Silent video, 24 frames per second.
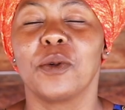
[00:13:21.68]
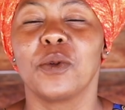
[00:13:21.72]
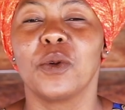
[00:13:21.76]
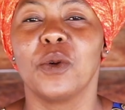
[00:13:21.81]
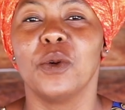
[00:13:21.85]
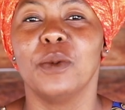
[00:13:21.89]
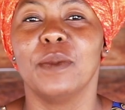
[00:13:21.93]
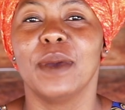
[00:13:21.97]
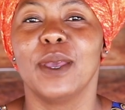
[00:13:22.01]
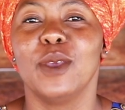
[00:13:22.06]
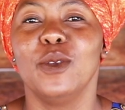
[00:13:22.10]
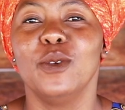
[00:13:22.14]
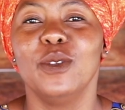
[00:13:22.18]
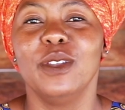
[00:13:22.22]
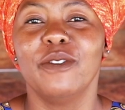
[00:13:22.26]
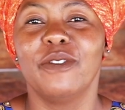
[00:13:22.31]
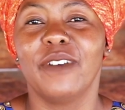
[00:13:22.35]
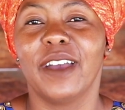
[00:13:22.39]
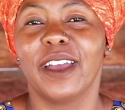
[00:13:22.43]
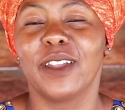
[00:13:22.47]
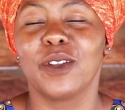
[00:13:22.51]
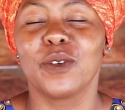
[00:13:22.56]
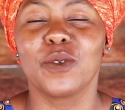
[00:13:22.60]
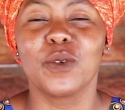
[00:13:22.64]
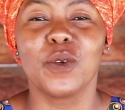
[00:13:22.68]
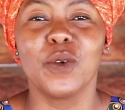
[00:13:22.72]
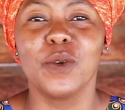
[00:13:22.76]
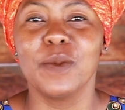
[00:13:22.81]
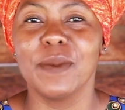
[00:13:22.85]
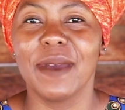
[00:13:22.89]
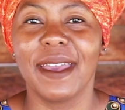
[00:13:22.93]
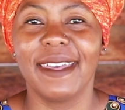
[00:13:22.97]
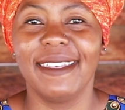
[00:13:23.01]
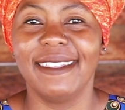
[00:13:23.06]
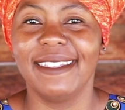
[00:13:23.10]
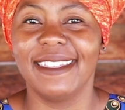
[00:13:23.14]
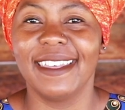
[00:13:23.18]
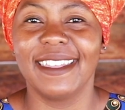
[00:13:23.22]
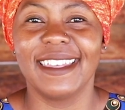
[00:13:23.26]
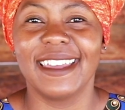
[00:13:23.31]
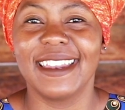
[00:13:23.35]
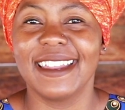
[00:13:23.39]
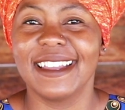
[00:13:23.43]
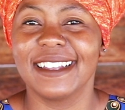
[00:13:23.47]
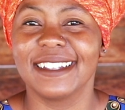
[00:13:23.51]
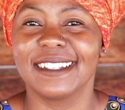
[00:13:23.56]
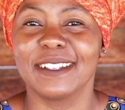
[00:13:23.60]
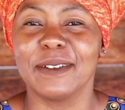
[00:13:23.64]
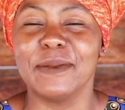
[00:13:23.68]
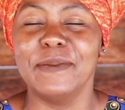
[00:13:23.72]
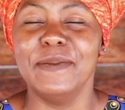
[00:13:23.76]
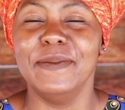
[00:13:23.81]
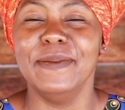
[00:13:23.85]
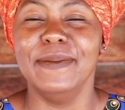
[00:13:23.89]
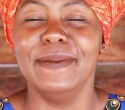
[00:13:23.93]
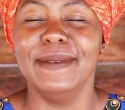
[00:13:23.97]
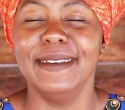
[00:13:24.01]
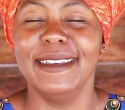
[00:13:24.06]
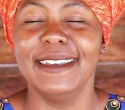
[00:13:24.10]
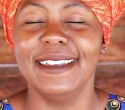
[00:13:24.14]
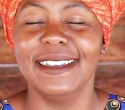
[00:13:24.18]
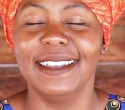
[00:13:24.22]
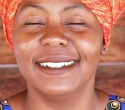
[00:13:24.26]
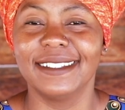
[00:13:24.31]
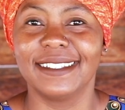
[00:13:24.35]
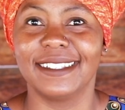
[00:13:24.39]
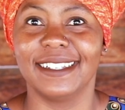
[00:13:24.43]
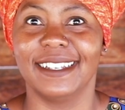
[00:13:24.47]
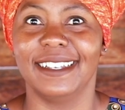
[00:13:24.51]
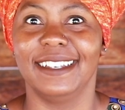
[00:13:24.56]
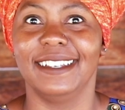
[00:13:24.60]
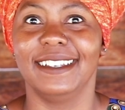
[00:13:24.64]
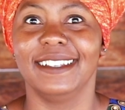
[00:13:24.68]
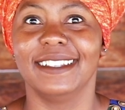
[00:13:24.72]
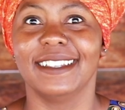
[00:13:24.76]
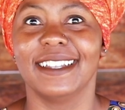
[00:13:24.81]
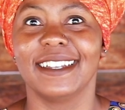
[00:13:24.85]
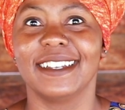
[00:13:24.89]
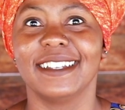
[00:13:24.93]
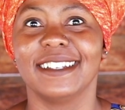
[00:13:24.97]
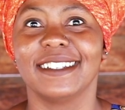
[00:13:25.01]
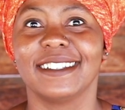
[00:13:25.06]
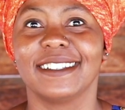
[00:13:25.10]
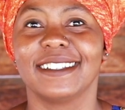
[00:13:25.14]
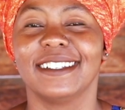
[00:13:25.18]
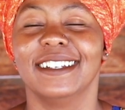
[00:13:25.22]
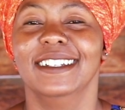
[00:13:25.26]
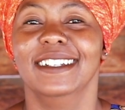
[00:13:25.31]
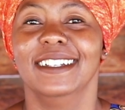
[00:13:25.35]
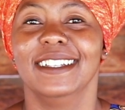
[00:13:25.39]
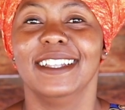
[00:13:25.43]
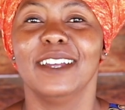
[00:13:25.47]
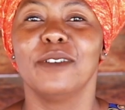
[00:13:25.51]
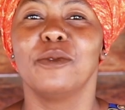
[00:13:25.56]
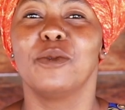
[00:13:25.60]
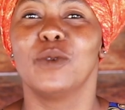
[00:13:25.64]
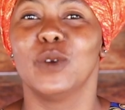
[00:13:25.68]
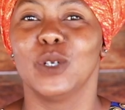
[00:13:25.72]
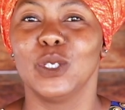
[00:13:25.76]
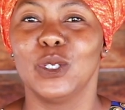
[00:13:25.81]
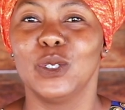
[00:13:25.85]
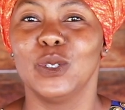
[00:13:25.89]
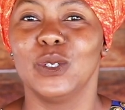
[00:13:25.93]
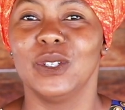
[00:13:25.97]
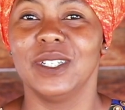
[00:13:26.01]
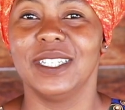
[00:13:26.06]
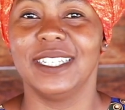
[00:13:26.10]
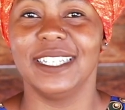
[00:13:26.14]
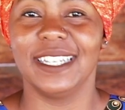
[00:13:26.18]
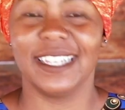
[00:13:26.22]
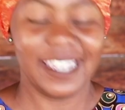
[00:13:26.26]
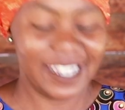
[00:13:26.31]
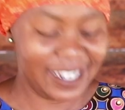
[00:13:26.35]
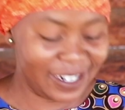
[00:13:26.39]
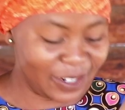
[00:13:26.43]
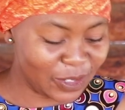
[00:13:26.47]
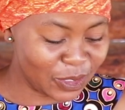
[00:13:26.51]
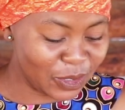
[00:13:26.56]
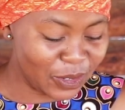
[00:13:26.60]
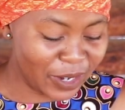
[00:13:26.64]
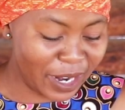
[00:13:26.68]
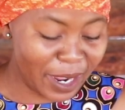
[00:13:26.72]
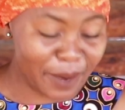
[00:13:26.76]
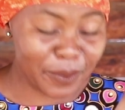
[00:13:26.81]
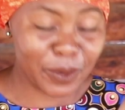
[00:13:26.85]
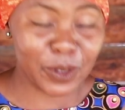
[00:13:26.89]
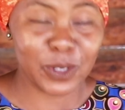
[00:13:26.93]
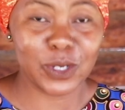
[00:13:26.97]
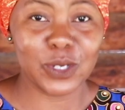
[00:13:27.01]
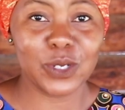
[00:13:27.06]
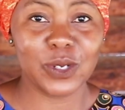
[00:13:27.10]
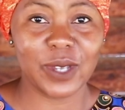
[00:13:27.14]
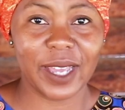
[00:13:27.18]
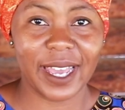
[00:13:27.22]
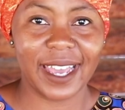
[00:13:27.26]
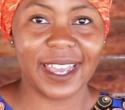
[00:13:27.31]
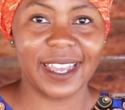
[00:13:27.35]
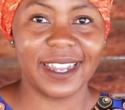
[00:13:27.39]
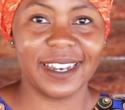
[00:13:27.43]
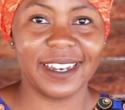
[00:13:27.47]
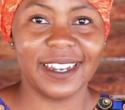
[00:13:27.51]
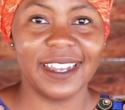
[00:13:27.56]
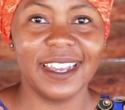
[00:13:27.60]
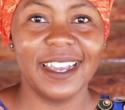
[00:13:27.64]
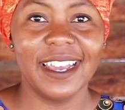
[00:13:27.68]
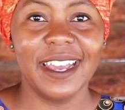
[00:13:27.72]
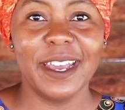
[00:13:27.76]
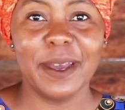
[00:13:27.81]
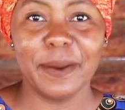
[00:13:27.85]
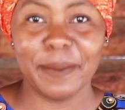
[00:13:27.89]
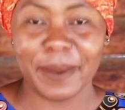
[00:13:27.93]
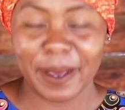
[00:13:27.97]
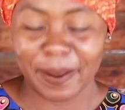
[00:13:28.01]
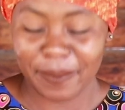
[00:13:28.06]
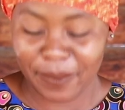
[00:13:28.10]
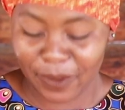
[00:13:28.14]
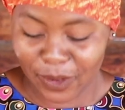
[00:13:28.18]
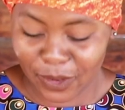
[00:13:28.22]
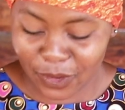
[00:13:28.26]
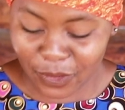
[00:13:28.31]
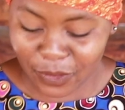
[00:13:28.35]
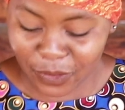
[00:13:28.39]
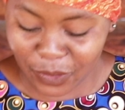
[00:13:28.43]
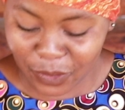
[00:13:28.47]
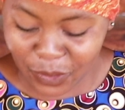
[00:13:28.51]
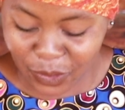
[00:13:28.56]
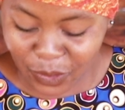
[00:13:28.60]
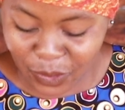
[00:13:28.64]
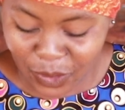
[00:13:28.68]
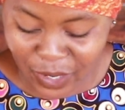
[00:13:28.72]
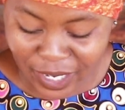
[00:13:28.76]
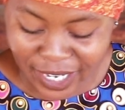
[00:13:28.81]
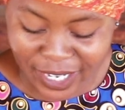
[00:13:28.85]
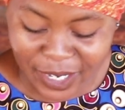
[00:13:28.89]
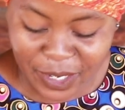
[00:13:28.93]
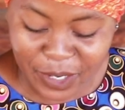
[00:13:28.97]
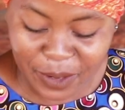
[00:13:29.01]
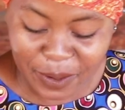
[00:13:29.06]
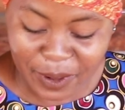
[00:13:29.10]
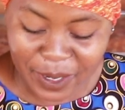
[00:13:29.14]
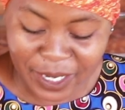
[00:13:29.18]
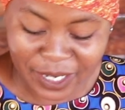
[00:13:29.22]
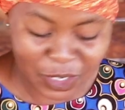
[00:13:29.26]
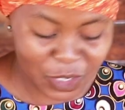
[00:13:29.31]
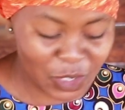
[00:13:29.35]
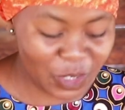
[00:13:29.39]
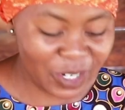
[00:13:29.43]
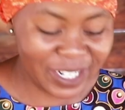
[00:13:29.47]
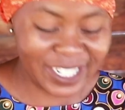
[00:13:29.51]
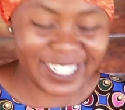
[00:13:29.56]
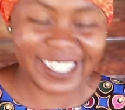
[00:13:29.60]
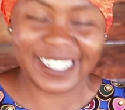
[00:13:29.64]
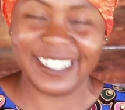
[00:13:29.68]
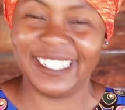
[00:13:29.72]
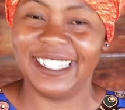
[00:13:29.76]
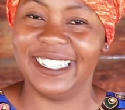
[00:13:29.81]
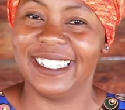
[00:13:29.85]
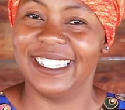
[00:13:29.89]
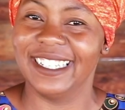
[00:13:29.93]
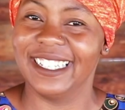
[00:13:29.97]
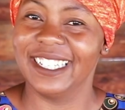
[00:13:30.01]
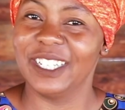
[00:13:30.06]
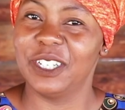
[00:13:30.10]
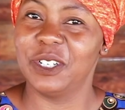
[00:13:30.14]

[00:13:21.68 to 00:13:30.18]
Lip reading: aroma, unified aroma in there that is amazing. That wants you to dig in. So now I'm going to add my beautiful Trinity, the